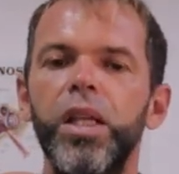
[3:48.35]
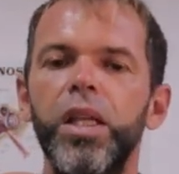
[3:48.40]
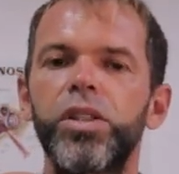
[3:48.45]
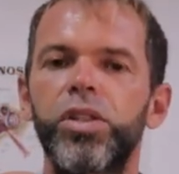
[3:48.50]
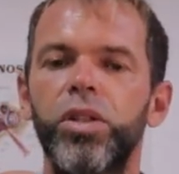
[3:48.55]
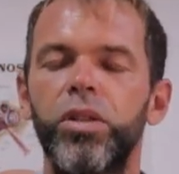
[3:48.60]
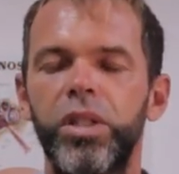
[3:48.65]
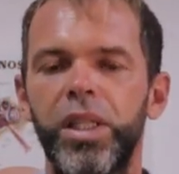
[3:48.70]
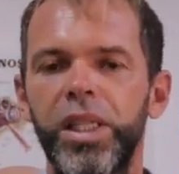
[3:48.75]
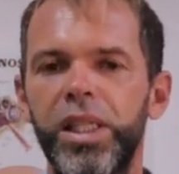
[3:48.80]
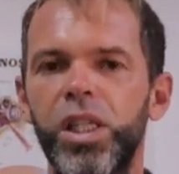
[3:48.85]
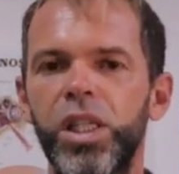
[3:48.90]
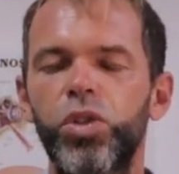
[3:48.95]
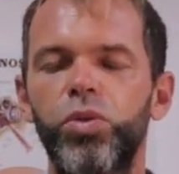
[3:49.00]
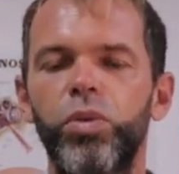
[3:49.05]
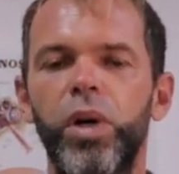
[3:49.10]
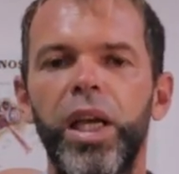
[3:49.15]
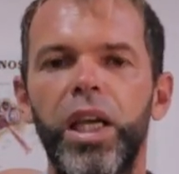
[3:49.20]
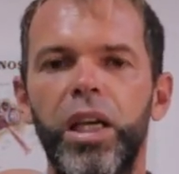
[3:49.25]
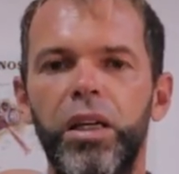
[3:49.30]
So this is
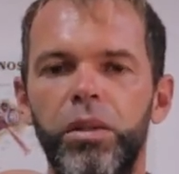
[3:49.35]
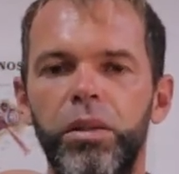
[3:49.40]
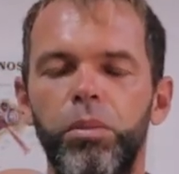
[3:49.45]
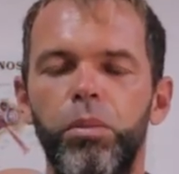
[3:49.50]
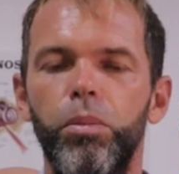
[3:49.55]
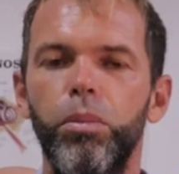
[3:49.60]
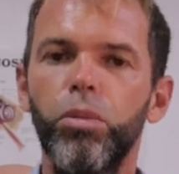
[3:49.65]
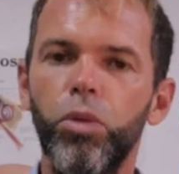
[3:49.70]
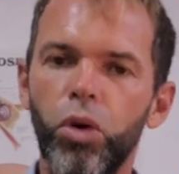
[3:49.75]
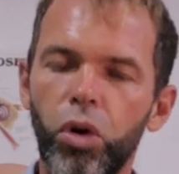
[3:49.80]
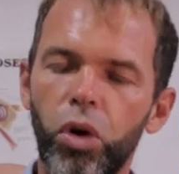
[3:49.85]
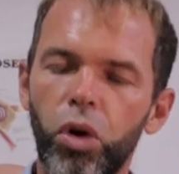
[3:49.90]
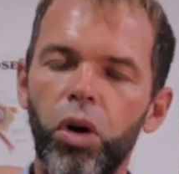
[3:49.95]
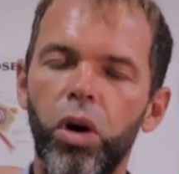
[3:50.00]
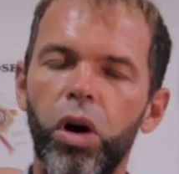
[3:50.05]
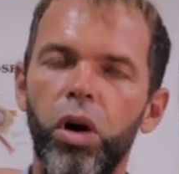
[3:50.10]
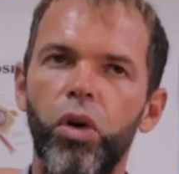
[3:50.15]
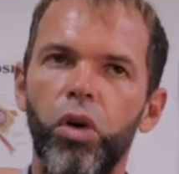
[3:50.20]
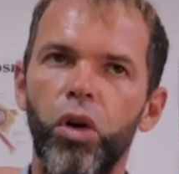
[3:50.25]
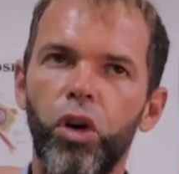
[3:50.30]
why
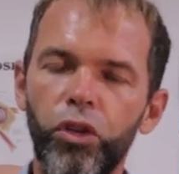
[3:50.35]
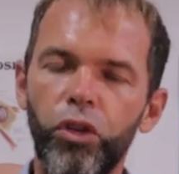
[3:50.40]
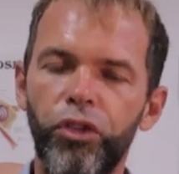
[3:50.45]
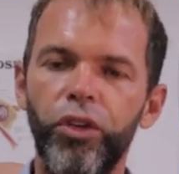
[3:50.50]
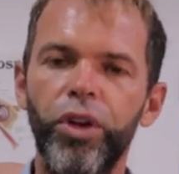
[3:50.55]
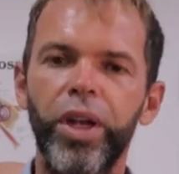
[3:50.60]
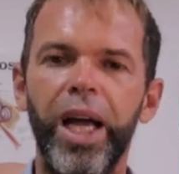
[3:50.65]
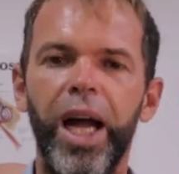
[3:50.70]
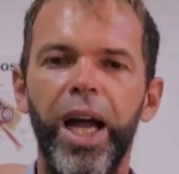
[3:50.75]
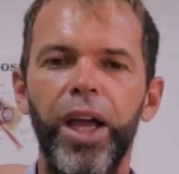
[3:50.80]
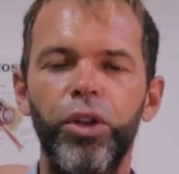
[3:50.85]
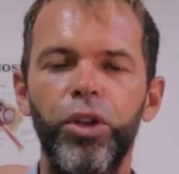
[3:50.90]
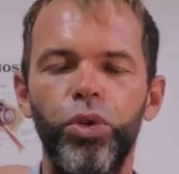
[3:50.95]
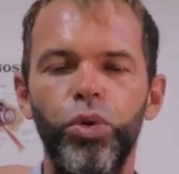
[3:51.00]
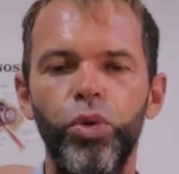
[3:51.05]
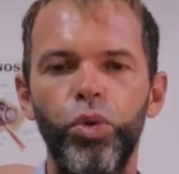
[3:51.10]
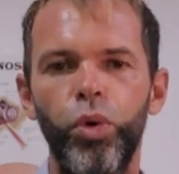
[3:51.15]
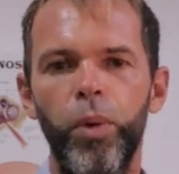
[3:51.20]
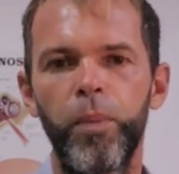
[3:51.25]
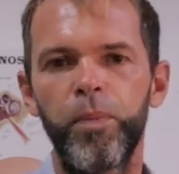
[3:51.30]
more often I
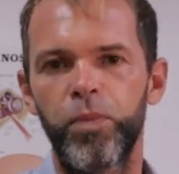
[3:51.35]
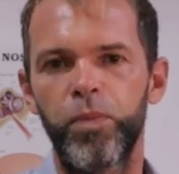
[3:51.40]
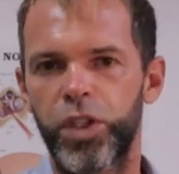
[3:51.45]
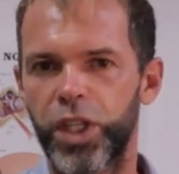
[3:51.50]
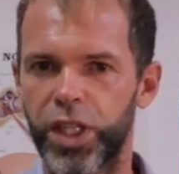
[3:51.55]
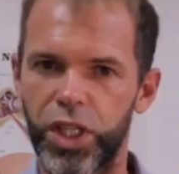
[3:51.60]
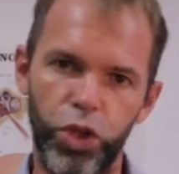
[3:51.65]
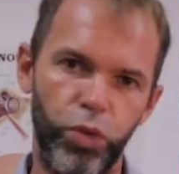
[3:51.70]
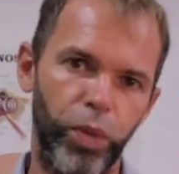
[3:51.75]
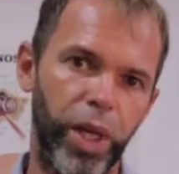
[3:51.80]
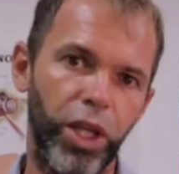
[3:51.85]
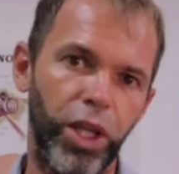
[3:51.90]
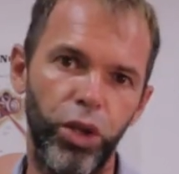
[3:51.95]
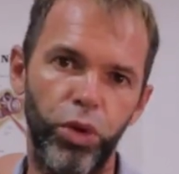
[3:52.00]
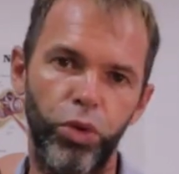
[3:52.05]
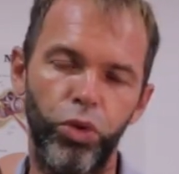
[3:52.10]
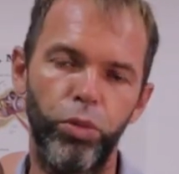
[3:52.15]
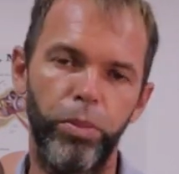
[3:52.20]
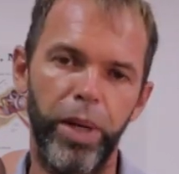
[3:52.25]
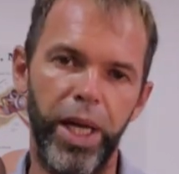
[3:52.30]
do just
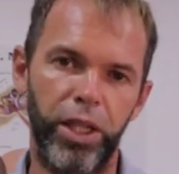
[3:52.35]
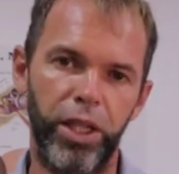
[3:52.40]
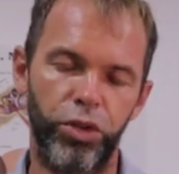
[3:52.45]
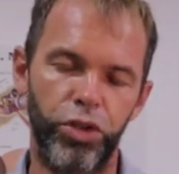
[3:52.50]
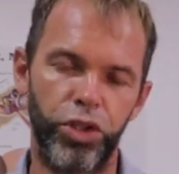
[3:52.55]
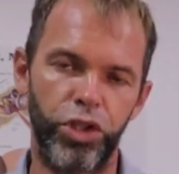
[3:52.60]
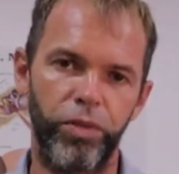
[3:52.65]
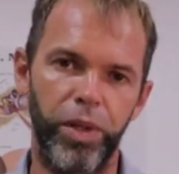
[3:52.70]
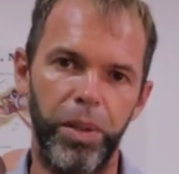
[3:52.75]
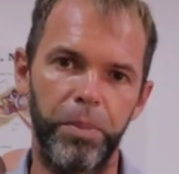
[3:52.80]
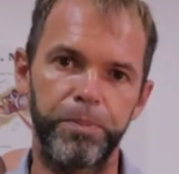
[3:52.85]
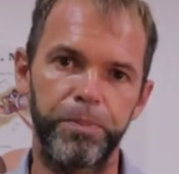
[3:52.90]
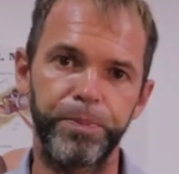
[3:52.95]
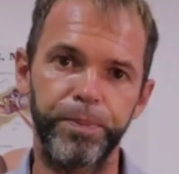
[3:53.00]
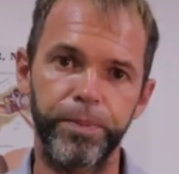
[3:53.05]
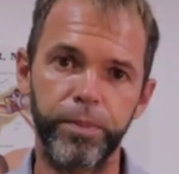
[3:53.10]
22-meter swim.